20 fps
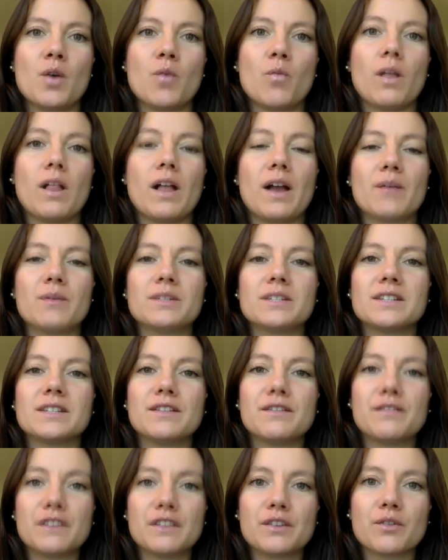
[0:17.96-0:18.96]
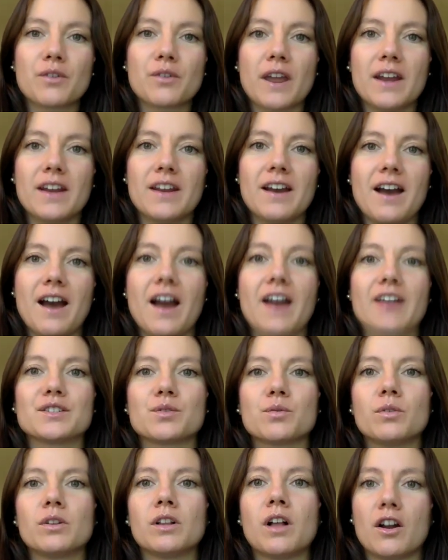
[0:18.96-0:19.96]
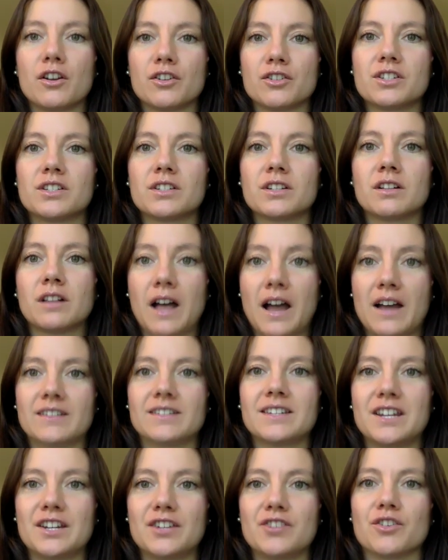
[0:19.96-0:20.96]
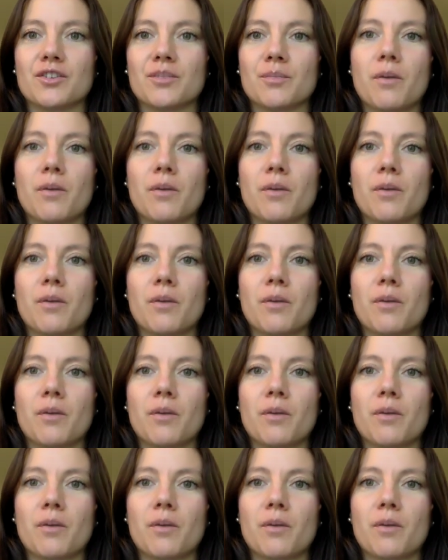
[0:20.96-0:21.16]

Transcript: While I was in the fifth grade, a high school Hunch class teacher